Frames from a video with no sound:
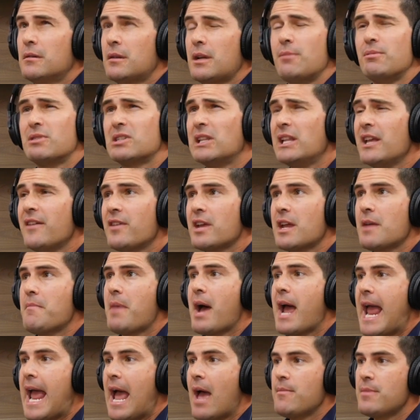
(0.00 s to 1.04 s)
he was living in
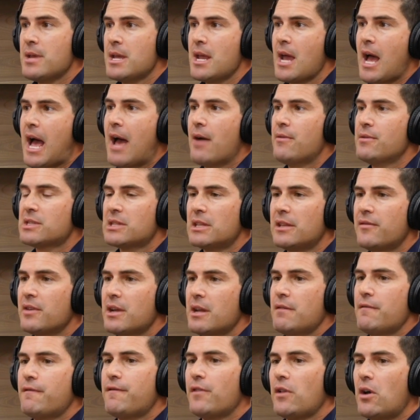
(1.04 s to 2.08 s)
Miami. I was
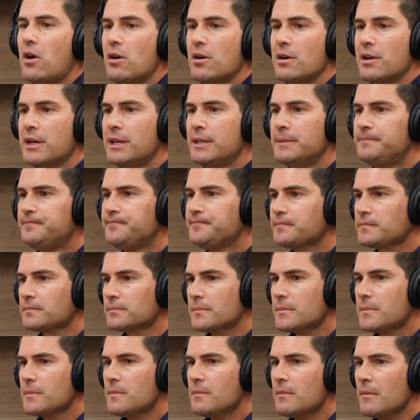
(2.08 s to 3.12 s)
living in Florida
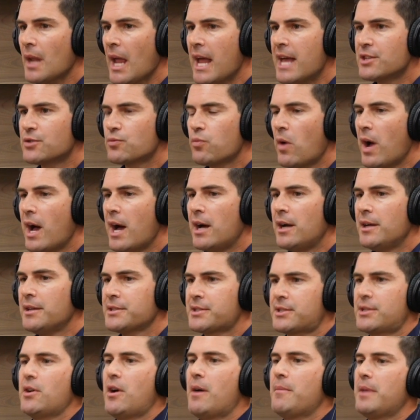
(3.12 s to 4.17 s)
as well.
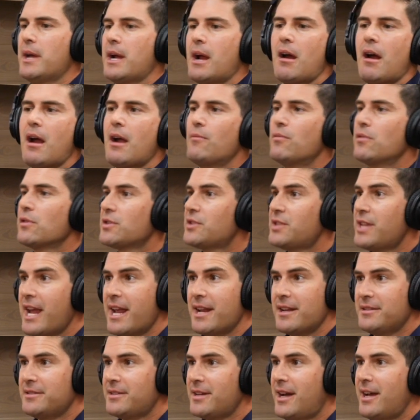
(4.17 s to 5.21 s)
So I'm like, all right, we're
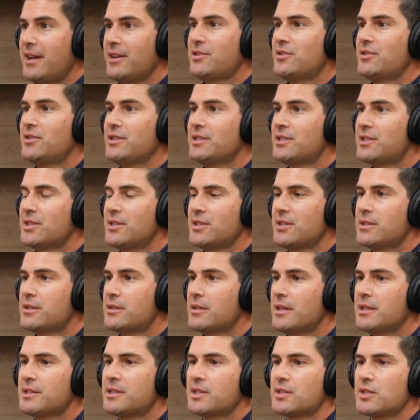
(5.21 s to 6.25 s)
staying in touch. This
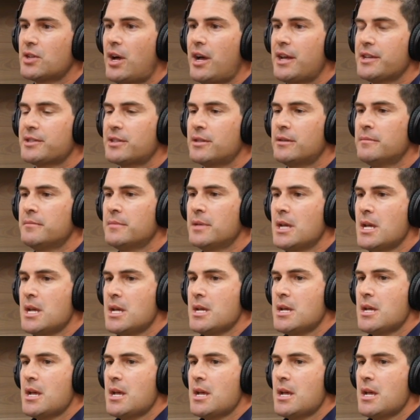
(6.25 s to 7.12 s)
is awesome.